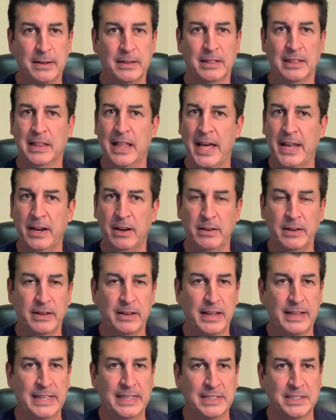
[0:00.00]

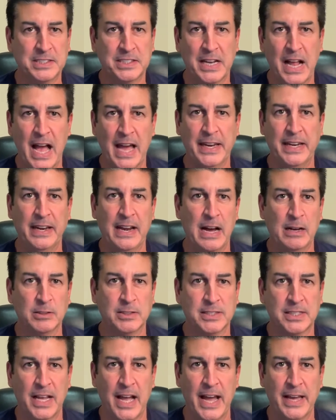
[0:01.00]
Leonard, inside and
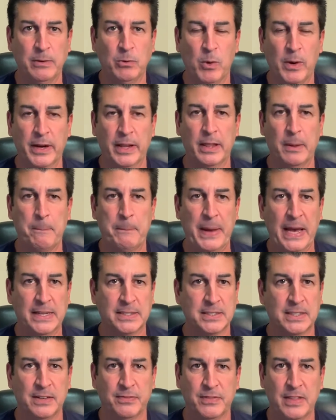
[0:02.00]
outside, one of the
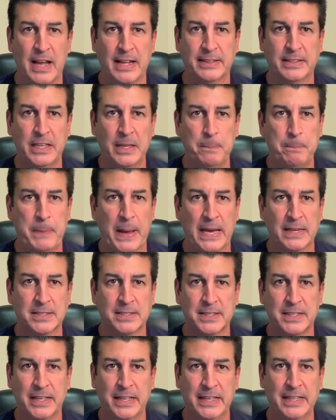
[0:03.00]
best, if not the
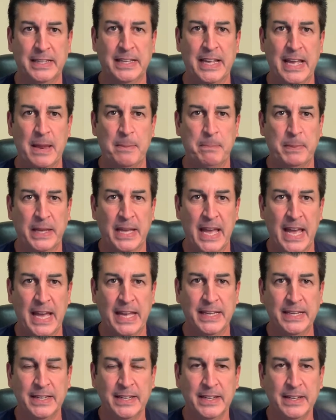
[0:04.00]
best, in the
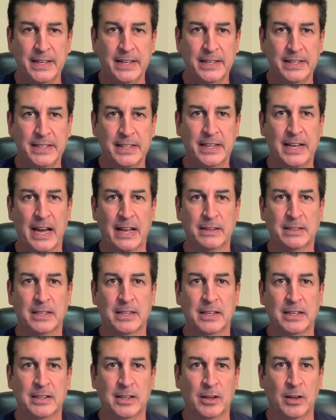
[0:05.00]
NBA. You
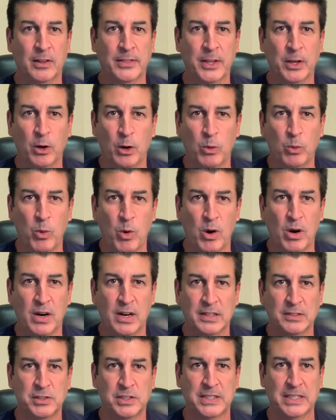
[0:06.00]
got the old
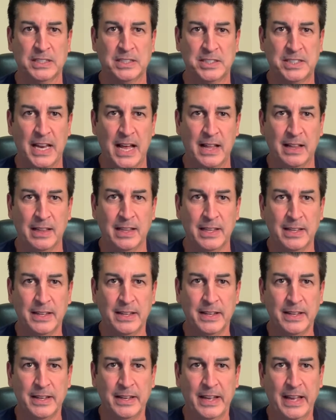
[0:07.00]
Warhouse Gasol.
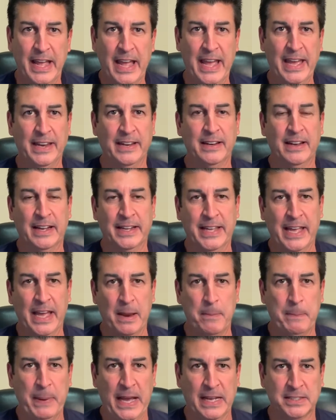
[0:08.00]
And
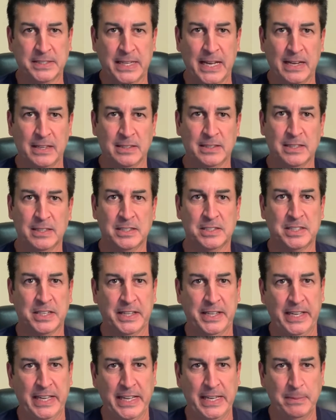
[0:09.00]
again, Pascal
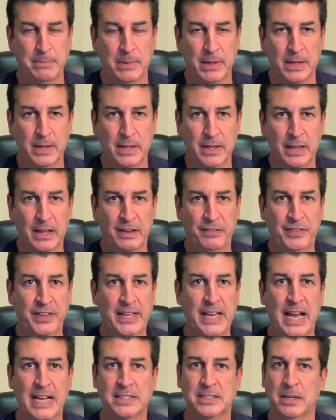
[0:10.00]
Siakam, if
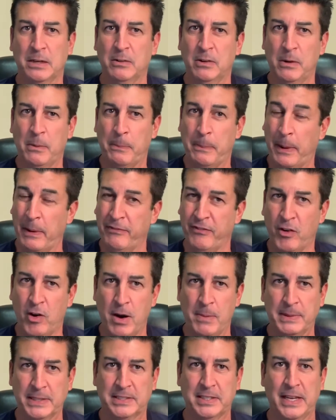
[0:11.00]
he has a
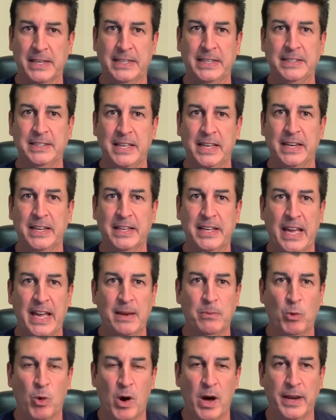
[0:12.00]
performance like he did in
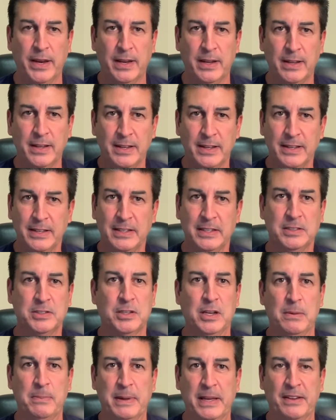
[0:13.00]
game one, this is
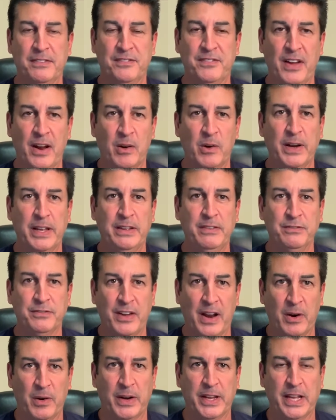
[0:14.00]
going to be a very,
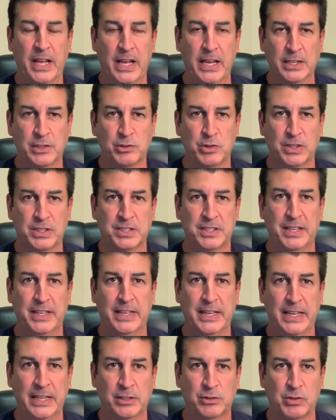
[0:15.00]
very
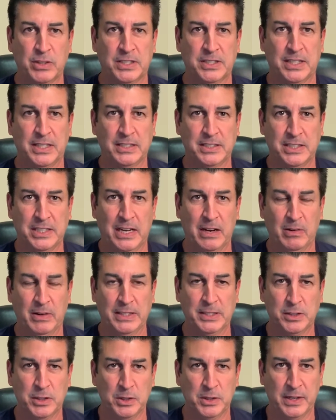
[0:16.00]
interesting
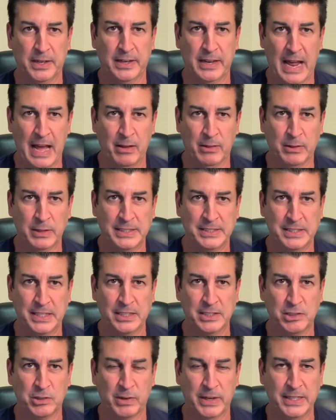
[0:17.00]
series due to now these
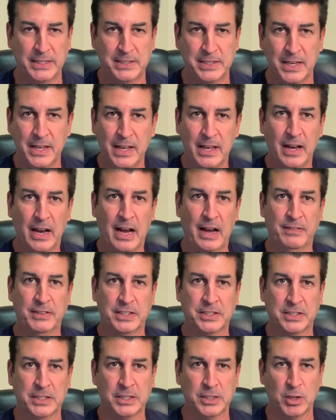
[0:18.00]
injuries.
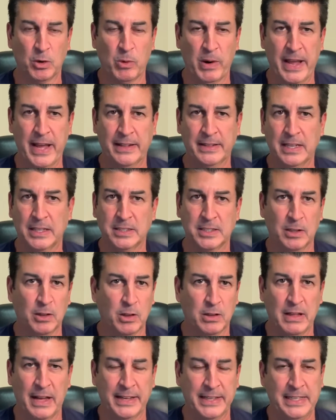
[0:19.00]
Obviously, Durant doesn't
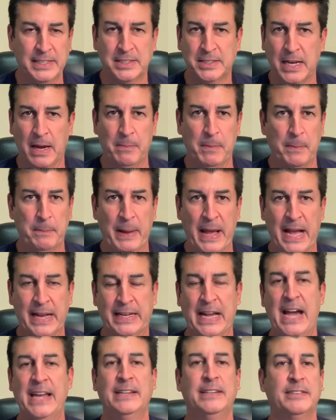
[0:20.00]
look like he's coming
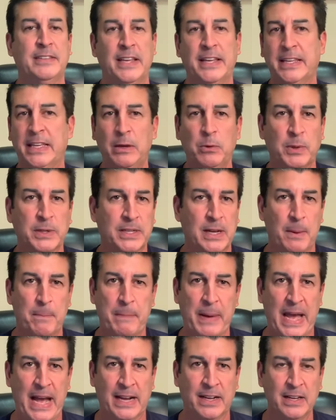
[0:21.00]
back. I didn't think he would
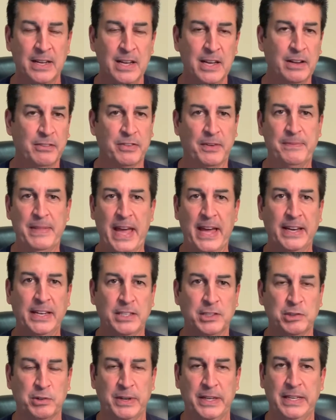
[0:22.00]
come back from that
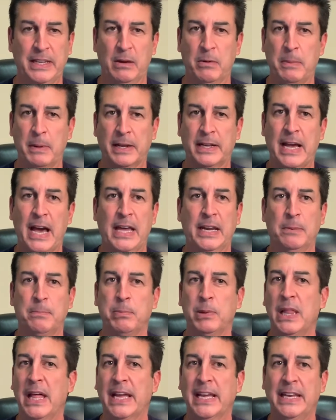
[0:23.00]
injury. They've been kind
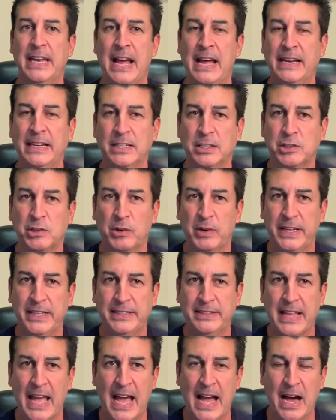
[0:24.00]
of playing that injury
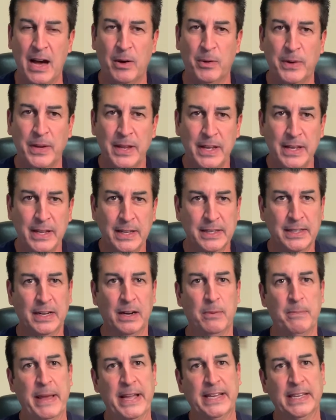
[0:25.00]
down, you
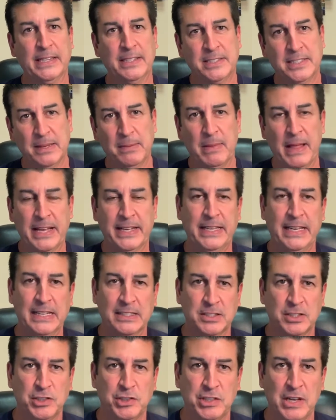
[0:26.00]
know, making it seem like he
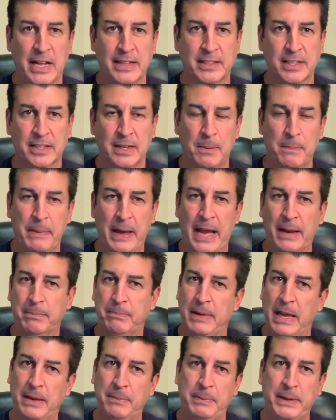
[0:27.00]
has a shot to come
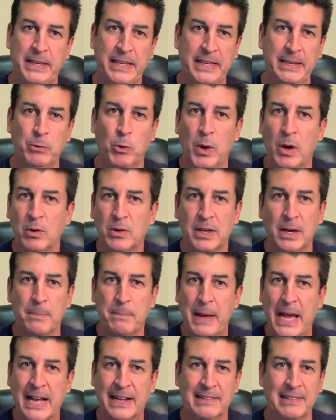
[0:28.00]
back. Maybe he will come
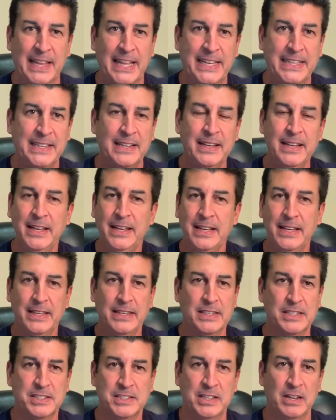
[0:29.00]
back late
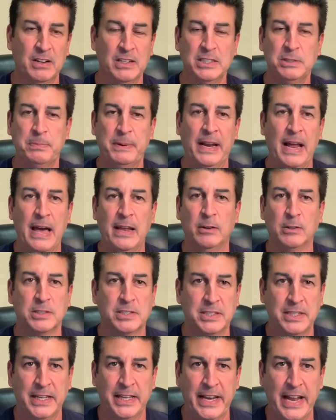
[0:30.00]
in the series, but I don't
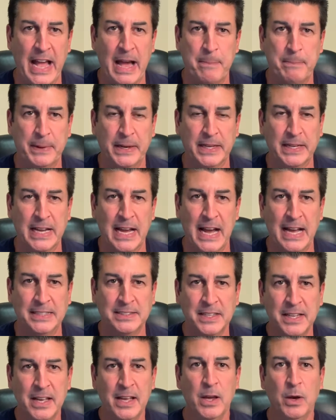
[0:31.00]
see it happening,
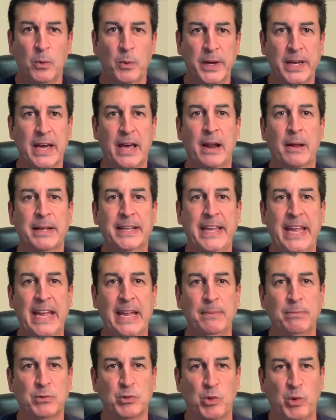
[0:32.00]
guys. We got a
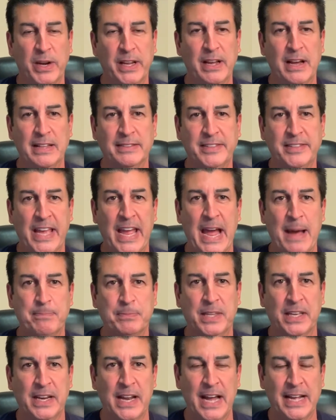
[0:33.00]
game three on
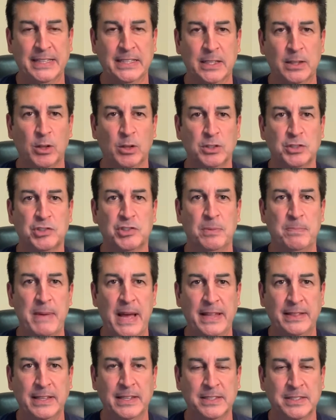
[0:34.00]
tap tonight that looks
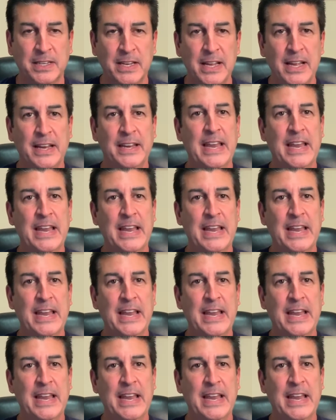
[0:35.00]
tremendous.